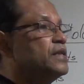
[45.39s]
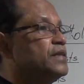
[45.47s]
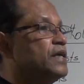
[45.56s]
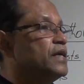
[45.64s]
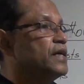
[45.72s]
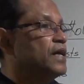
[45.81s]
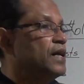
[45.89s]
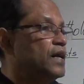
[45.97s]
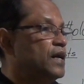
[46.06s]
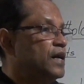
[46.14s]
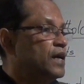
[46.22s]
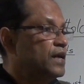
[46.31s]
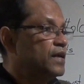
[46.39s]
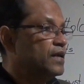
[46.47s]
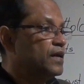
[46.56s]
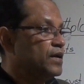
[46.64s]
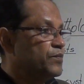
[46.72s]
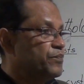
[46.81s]
they
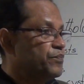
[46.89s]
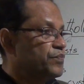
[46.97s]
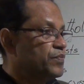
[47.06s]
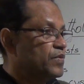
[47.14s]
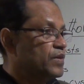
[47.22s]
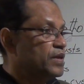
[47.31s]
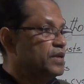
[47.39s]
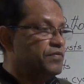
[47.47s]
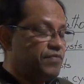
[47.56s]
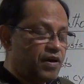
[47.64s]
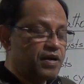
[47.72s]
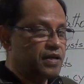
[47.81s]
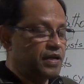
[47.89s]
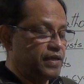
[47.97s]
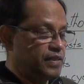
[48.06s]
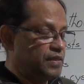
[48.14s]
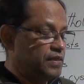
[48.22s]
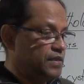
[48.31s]
are
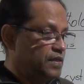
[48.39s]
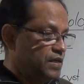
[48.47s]
infertile